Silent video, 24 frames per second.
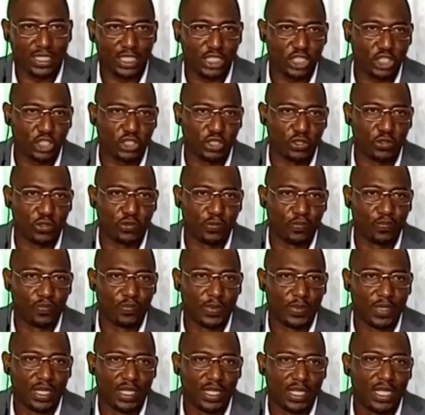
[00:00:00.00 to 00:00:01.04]
this show
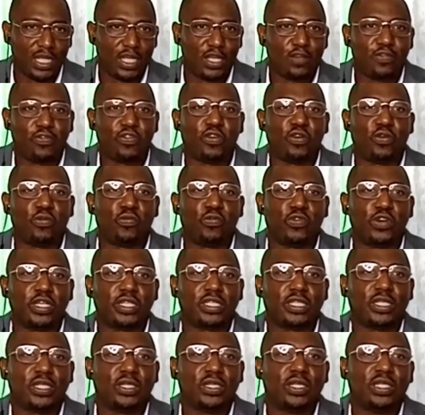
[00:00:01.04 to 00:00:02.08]
for
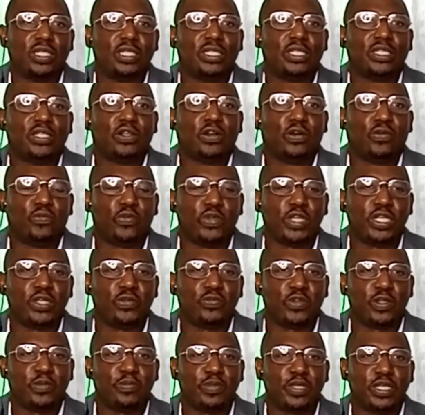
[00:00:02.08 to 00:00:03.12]
what
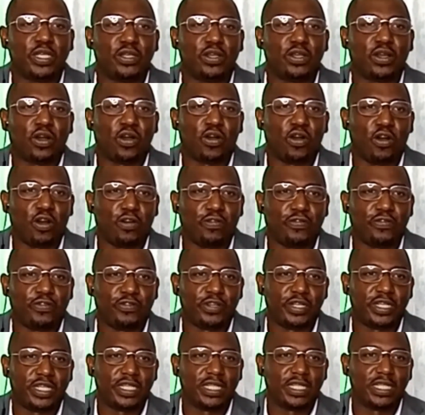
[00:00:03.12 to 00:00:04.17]
we would be
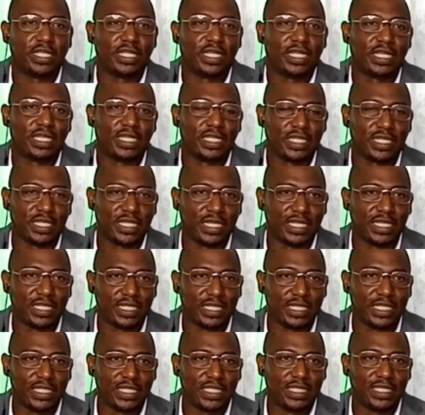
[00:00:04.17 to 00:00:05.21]
offering in
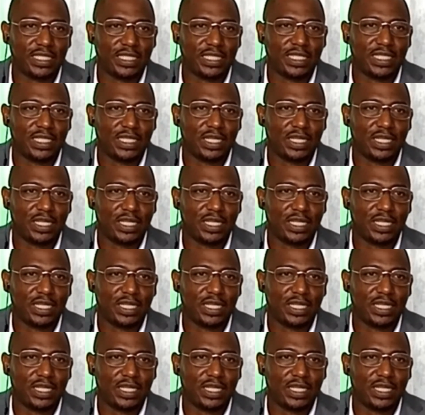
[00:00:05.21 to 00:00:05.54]
Good Eats